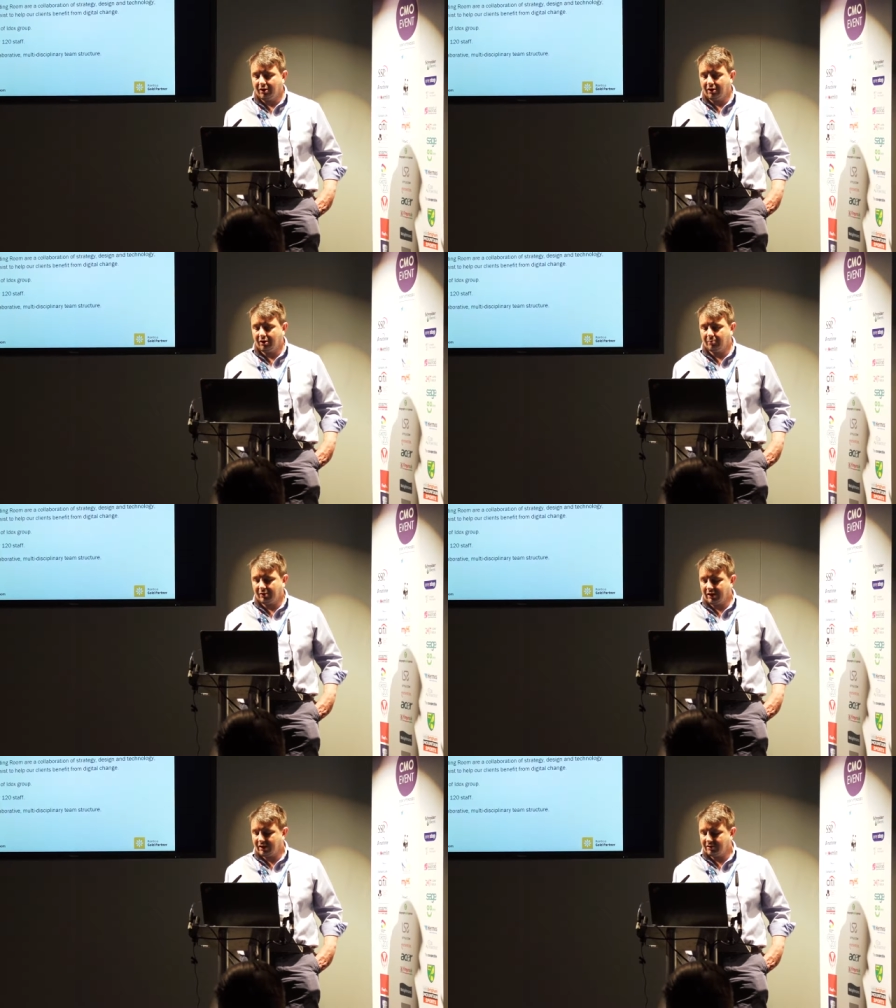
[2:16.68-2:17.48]

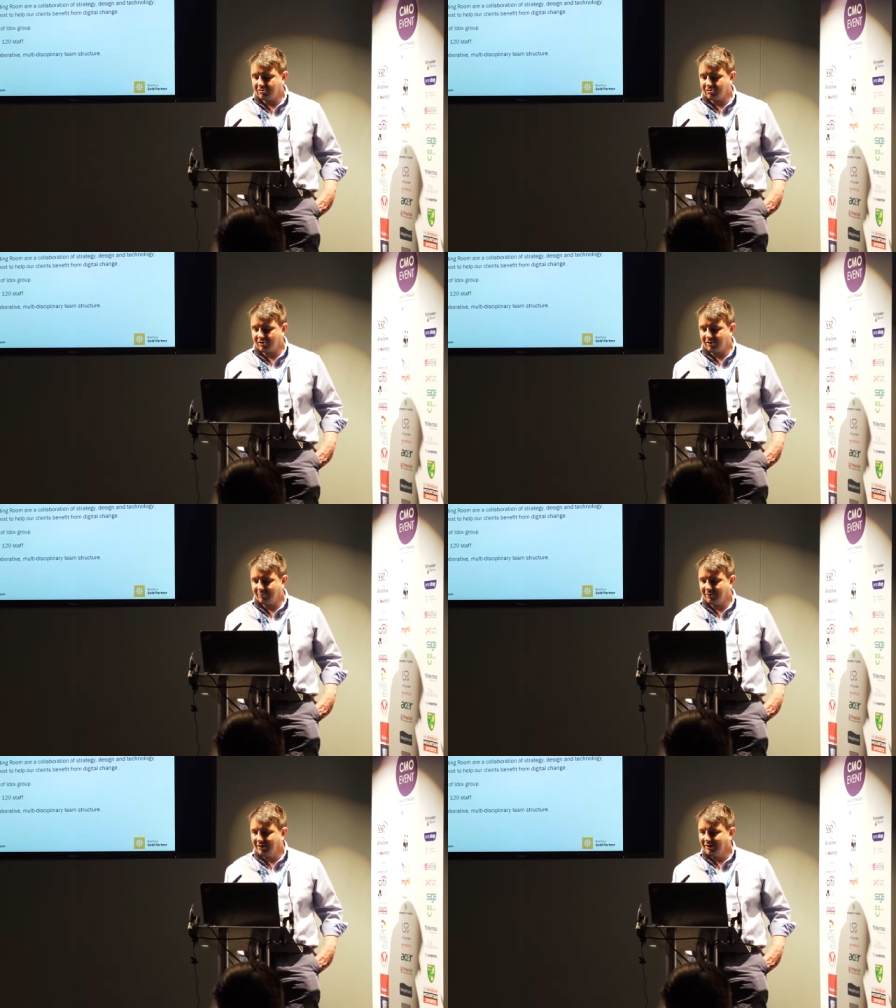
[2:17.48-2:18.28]
Um, and,
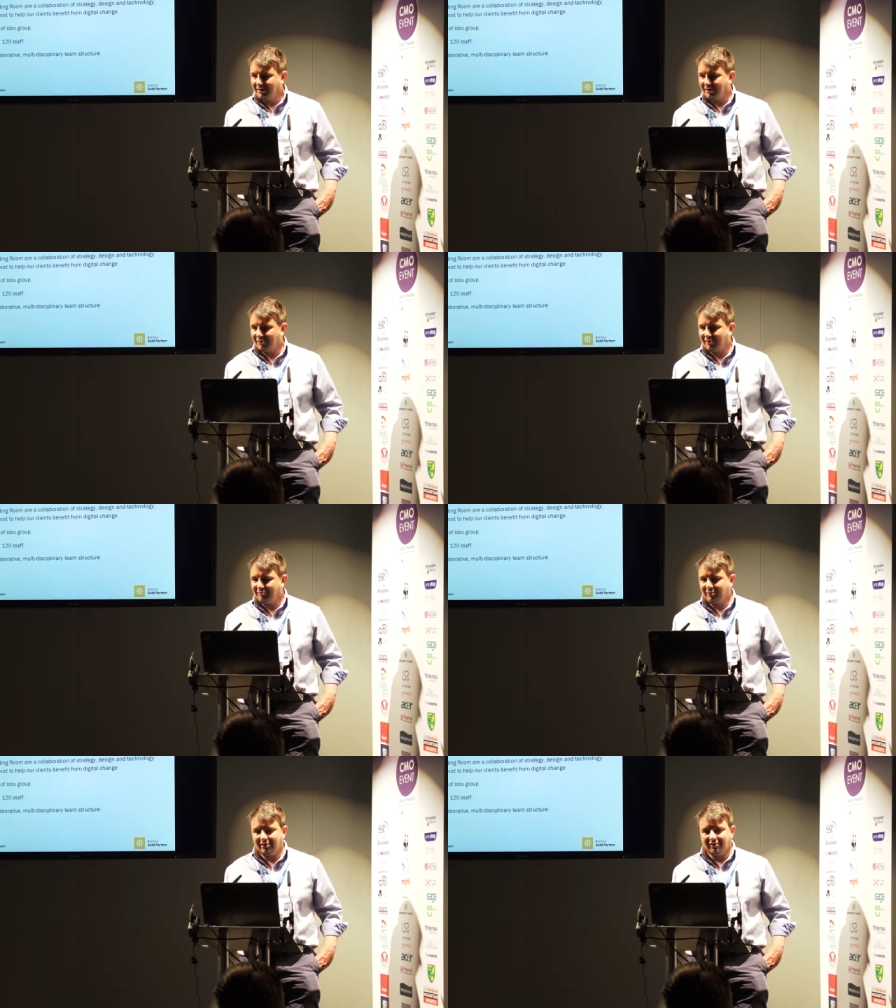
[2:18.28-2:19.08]
um, you know,
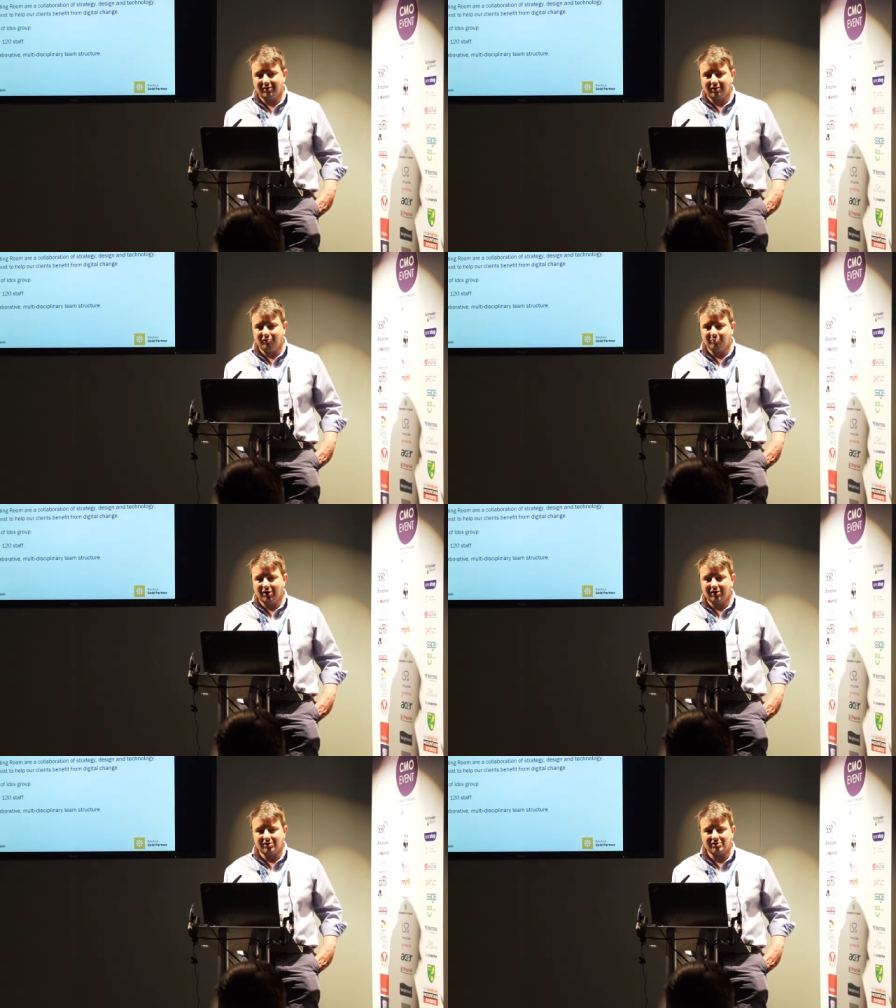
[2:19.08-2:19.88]
I've been, over
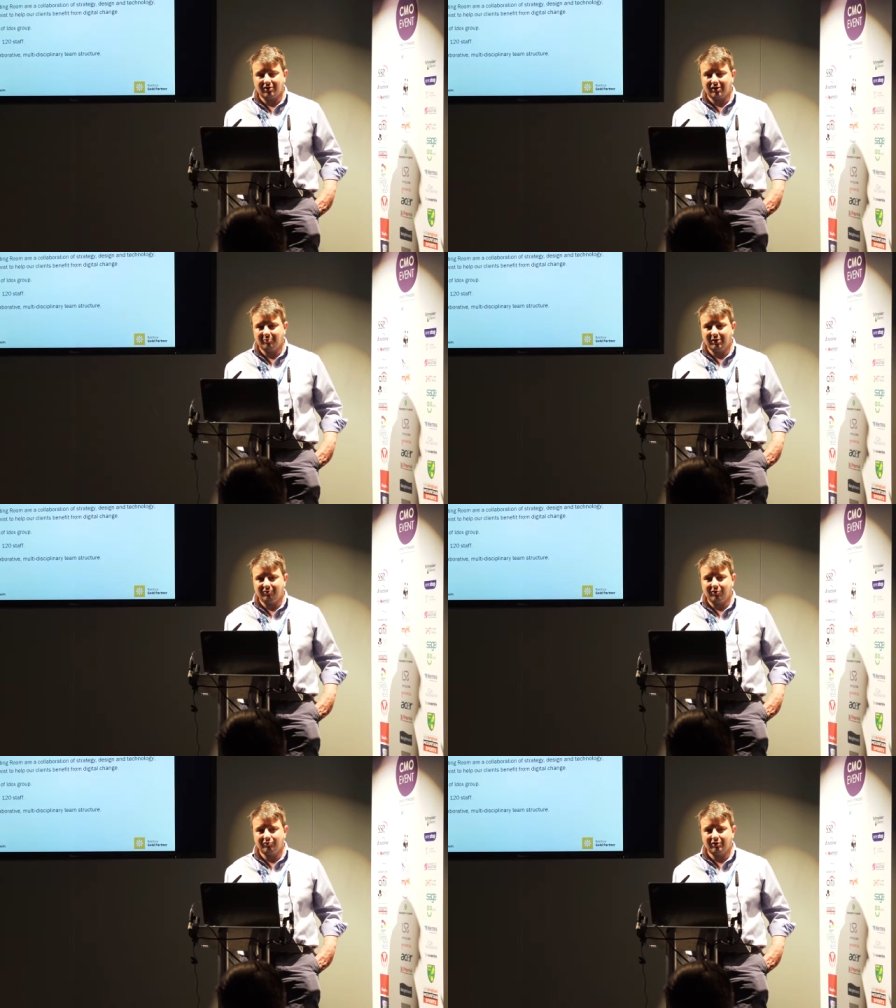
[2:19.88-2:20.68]
my years, I think I've been
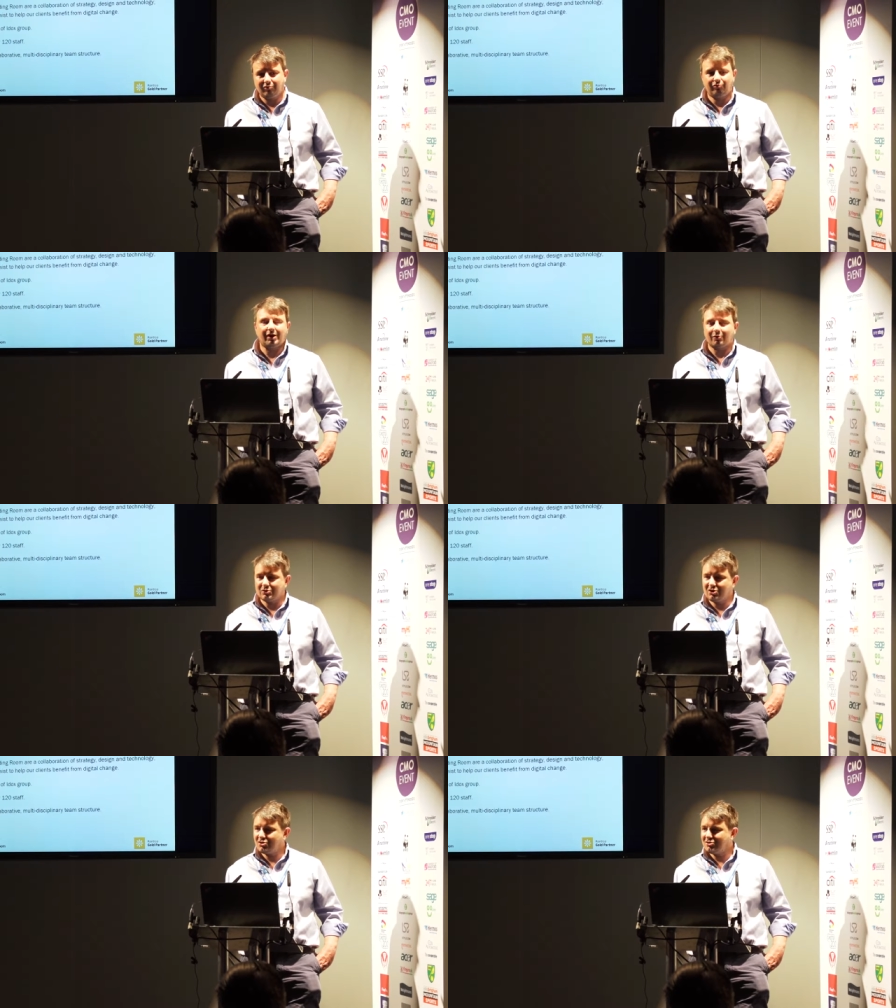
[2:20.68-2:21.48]
involved in three
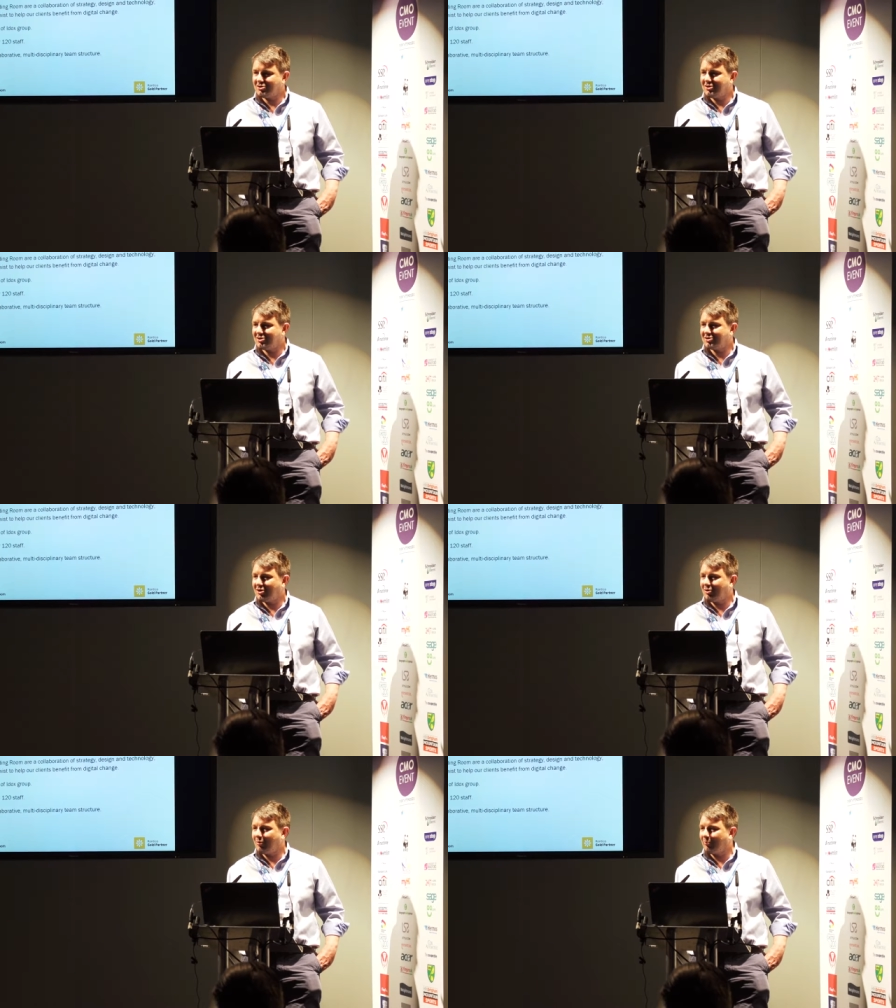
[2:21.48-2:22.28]
acquisitions, and this is
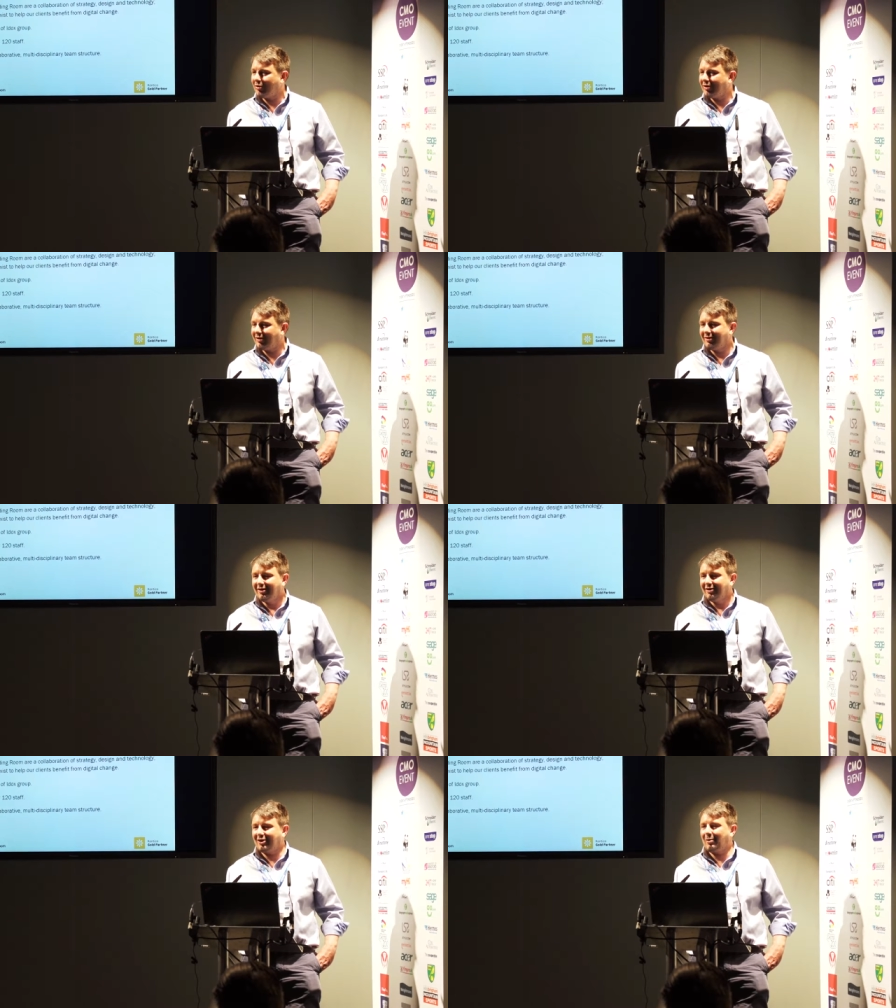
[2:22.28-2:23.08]
the only one where
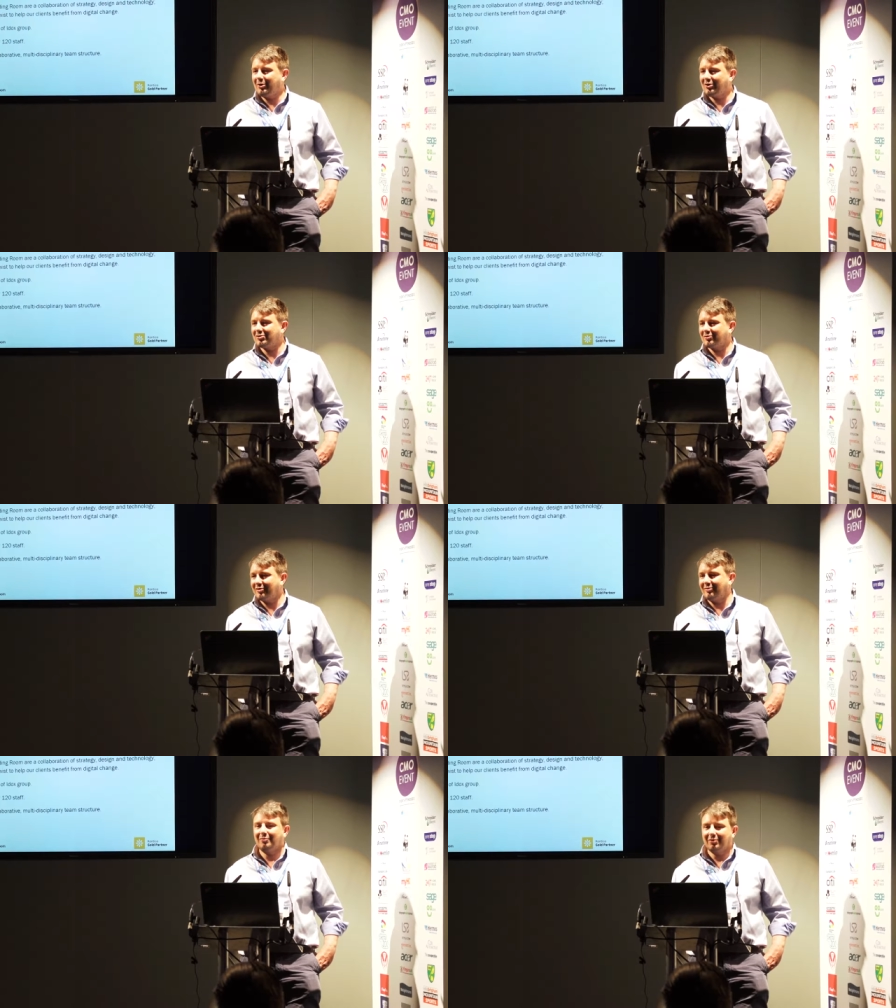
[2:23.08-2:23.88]
the company
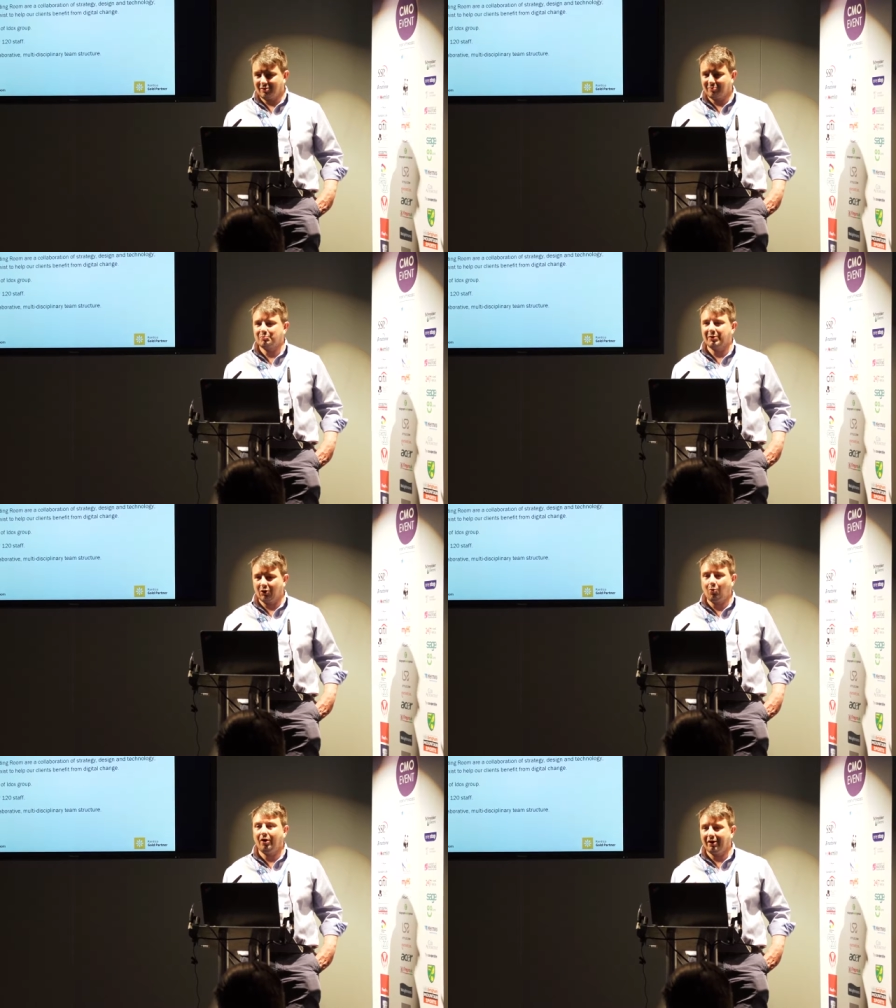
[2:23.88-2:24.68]
that's been
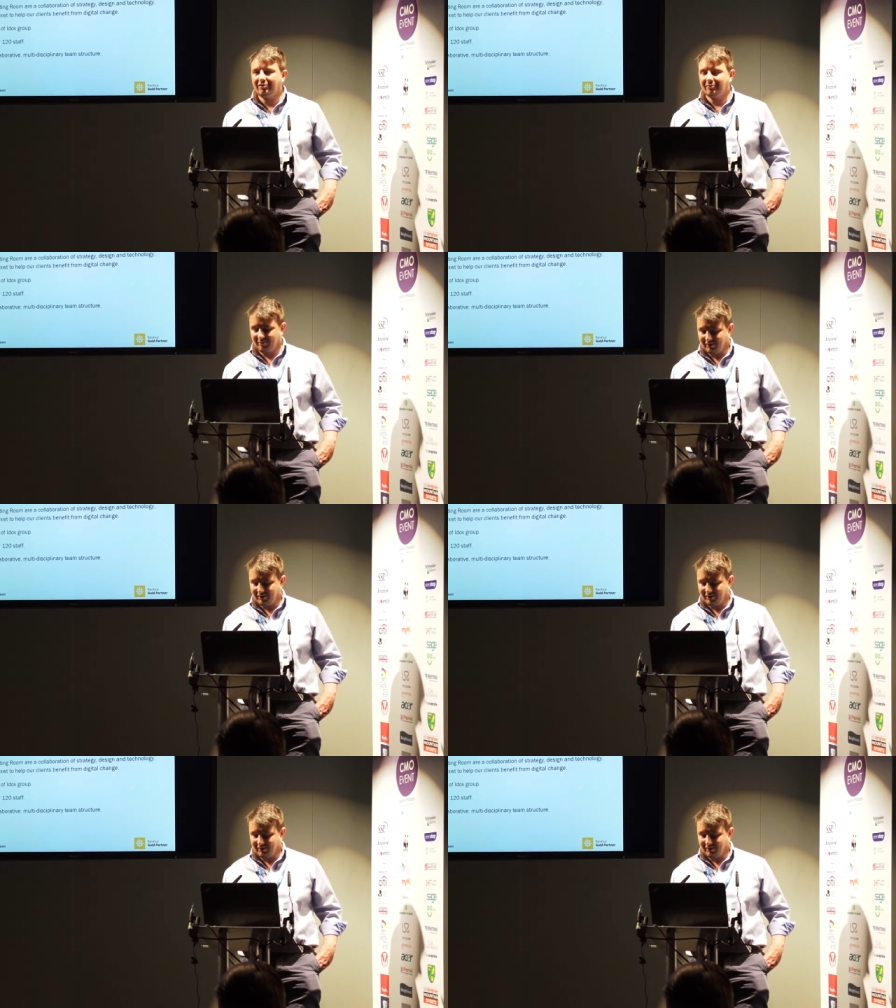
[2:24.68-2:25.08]
acquired,